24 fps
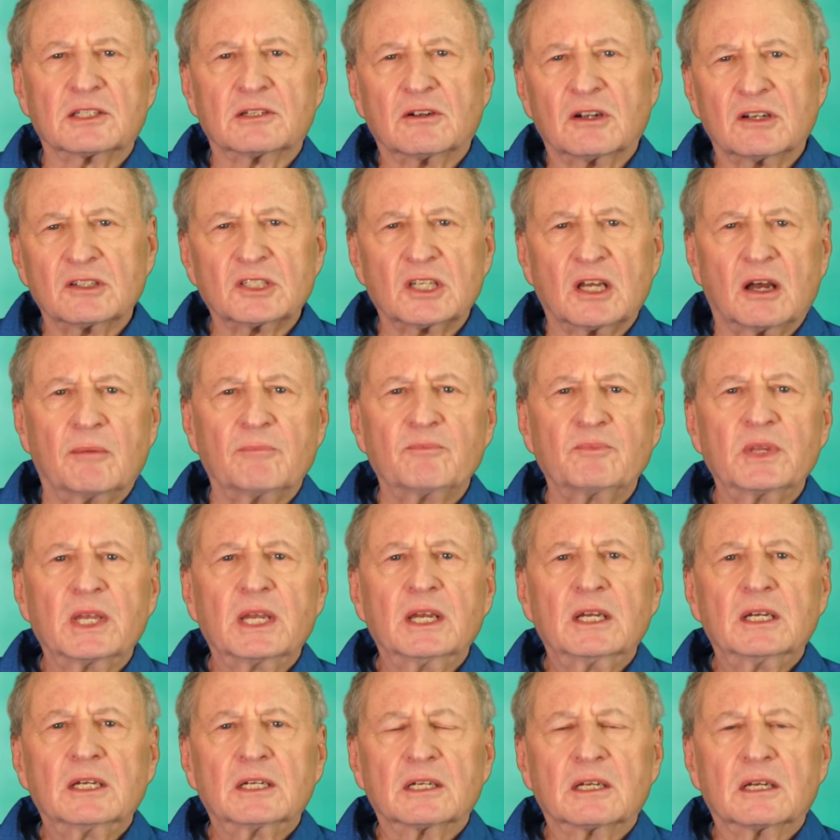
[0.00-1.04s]
There are some
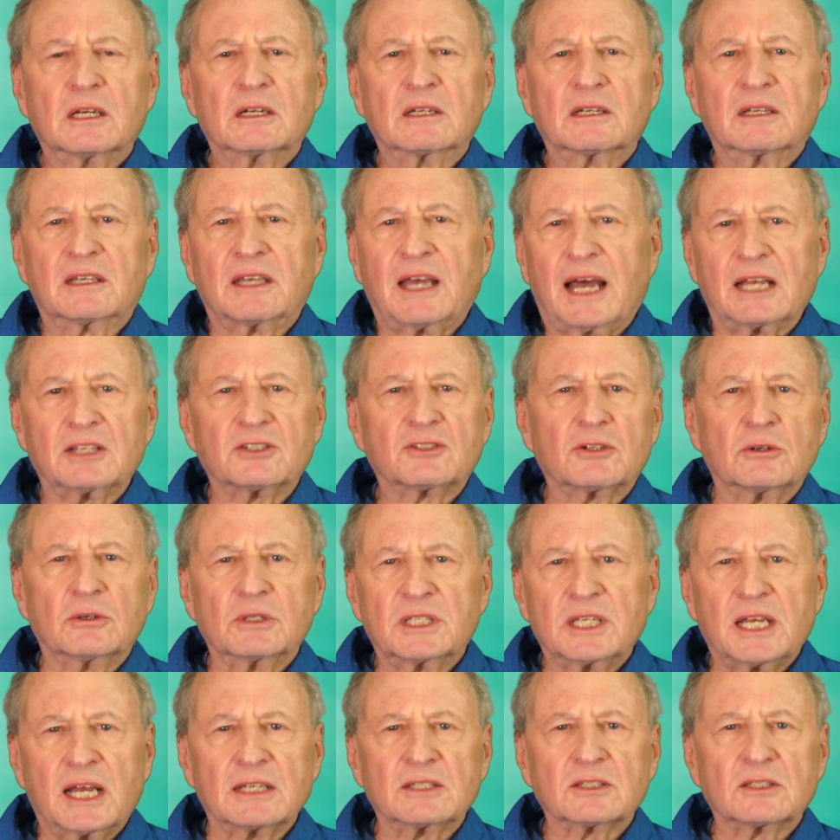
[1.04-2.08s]

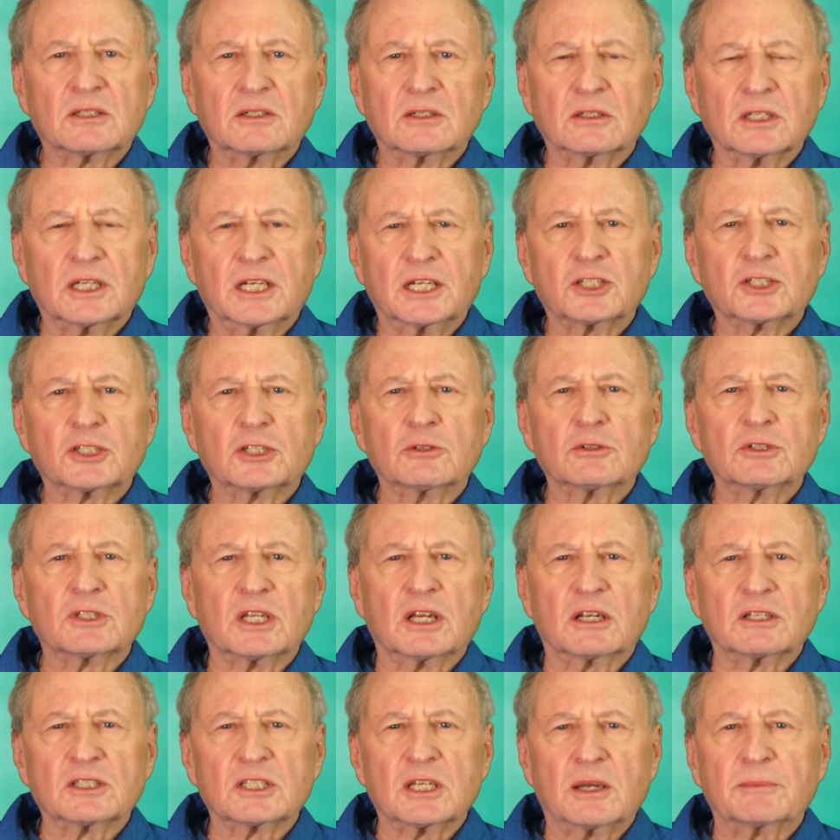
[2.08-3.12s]
gastrointestinal issues
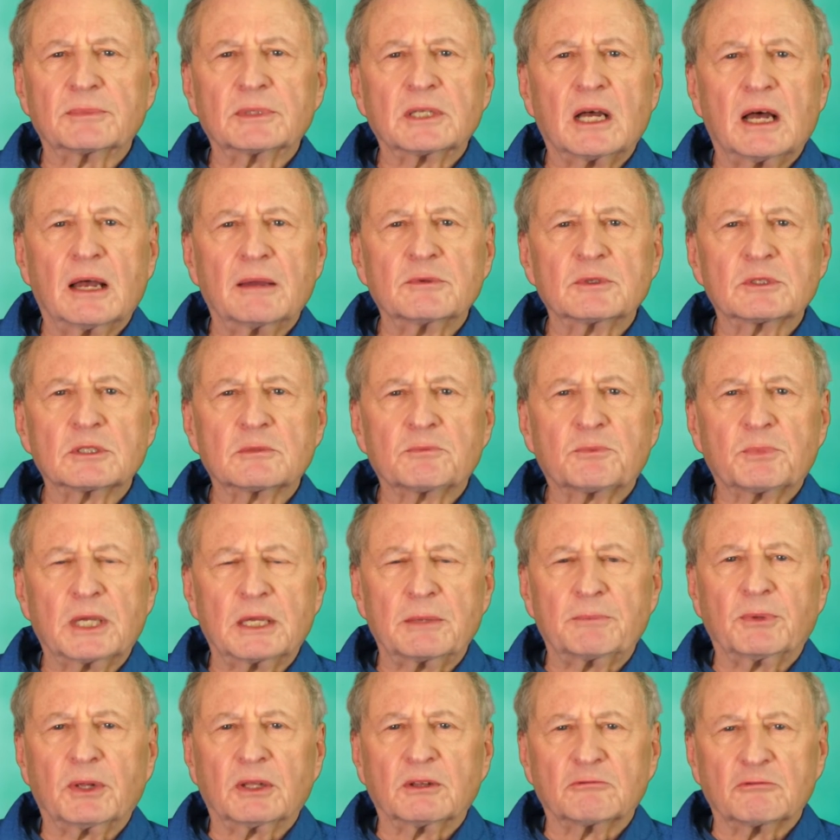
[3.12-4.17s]
that sometimes
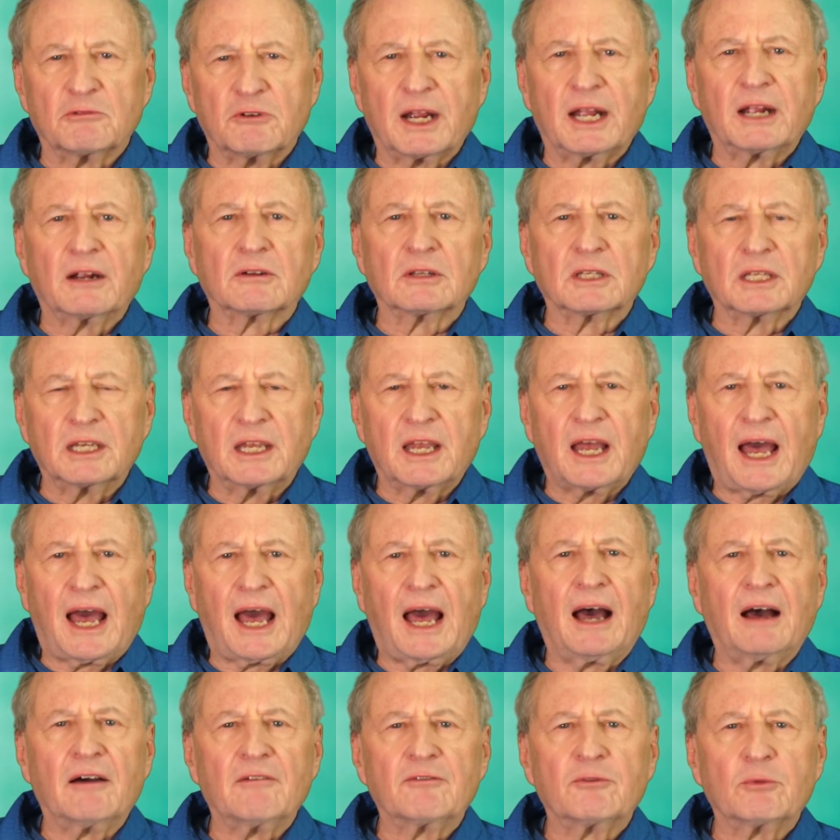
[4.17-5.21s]
people rarely
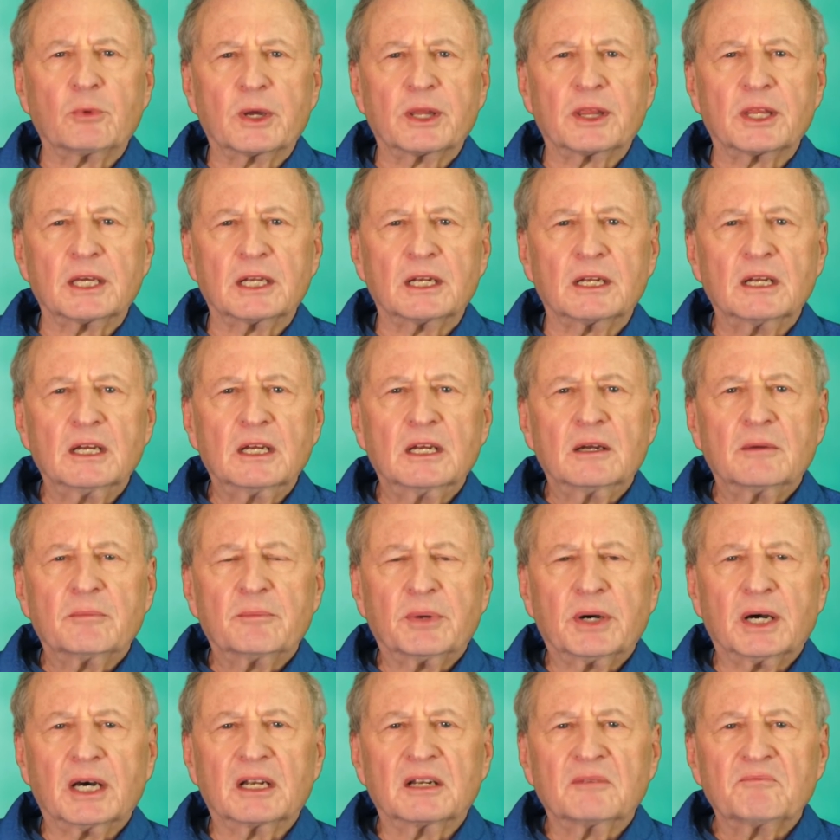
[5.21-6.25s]
have with it,
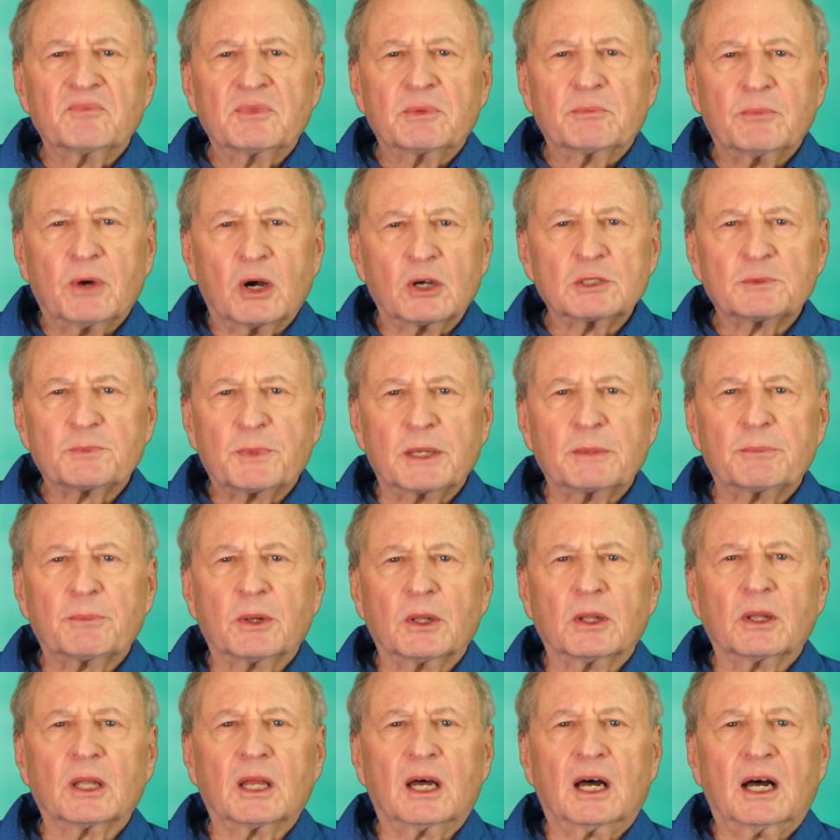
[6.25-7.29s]
but most
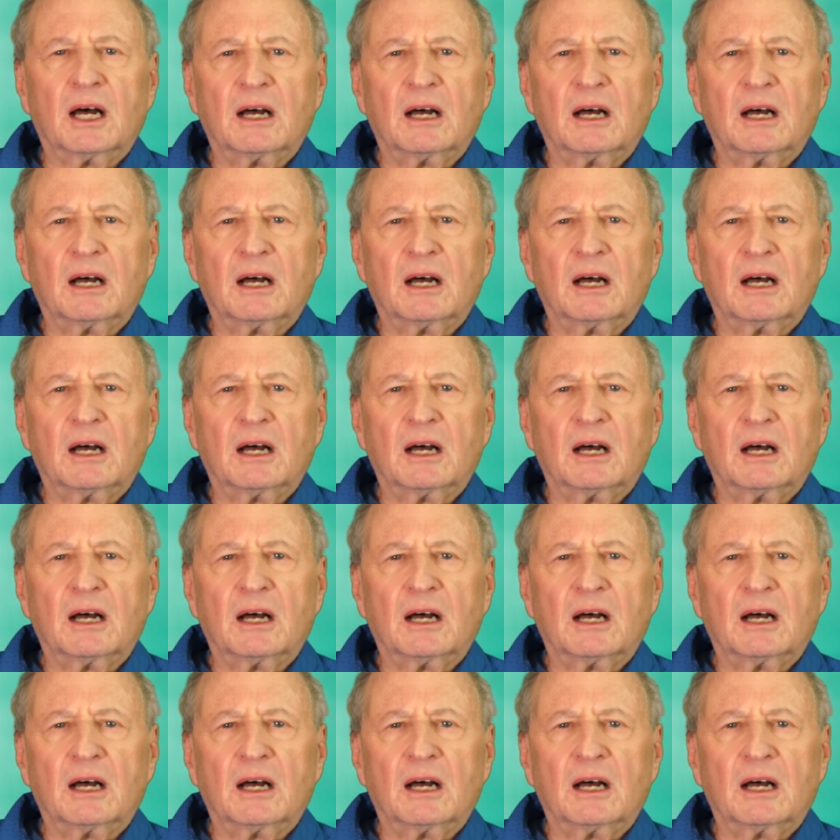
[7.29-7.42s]
people